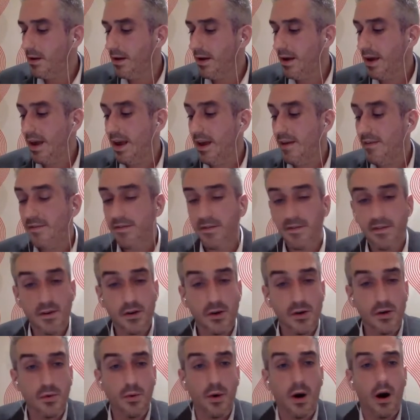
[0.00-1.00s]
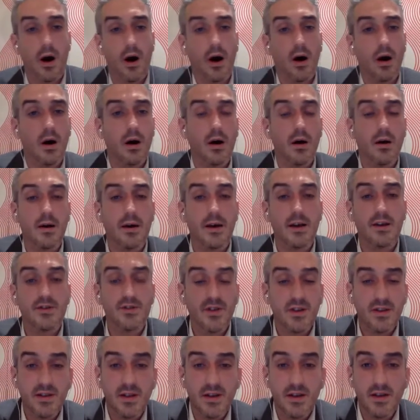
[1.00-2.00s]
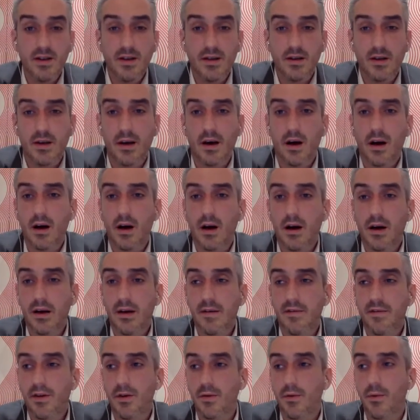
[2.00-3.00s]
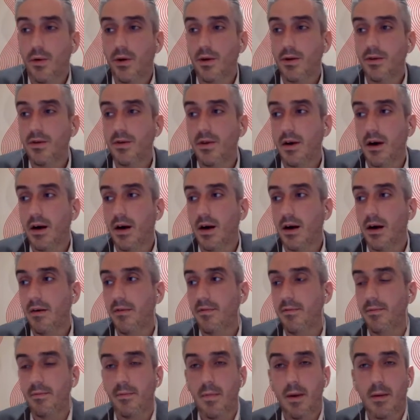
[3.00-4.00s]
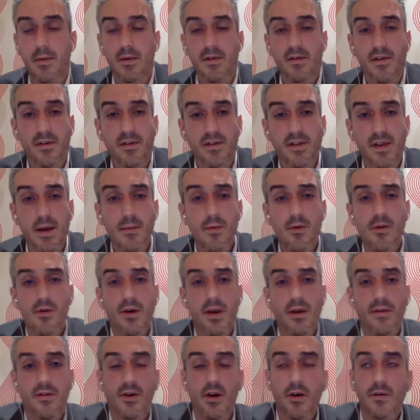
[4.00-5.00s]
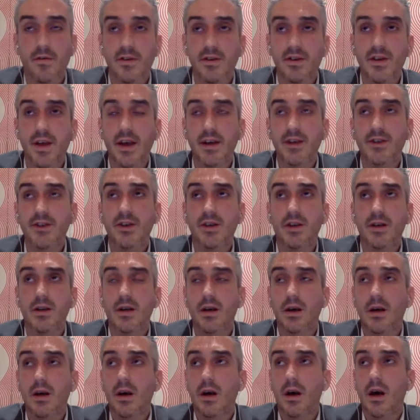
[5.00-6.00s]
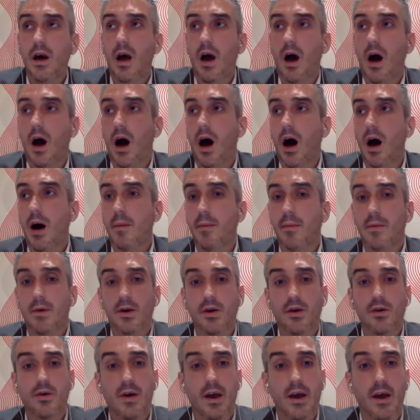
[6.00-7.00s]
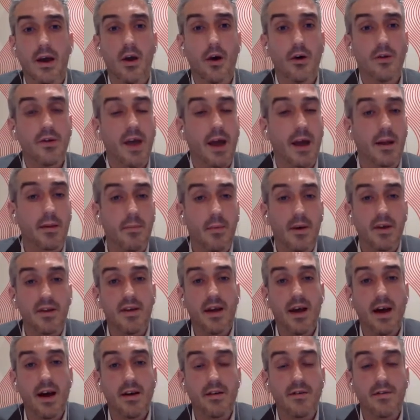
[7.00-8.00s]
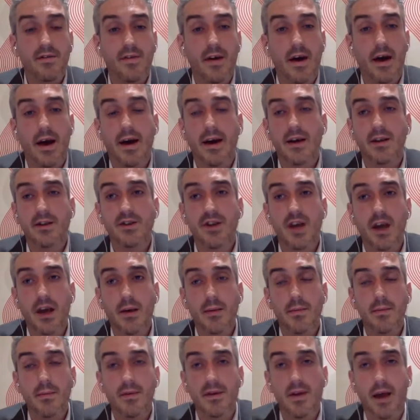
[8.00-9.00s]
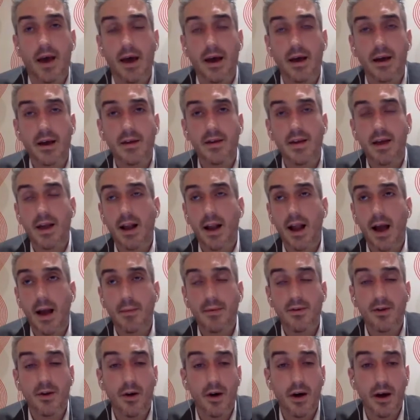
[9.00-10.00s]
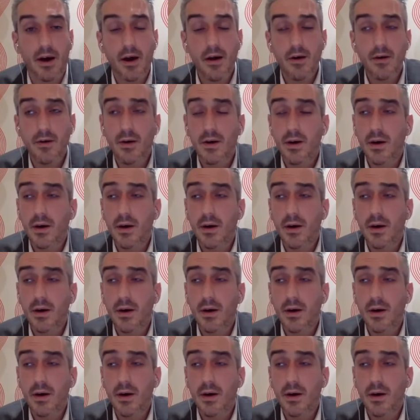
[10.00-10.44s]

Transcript: If you are interested, if you want maybe a further demo and have a conversation, you can contact myself at james@containerlabs.io.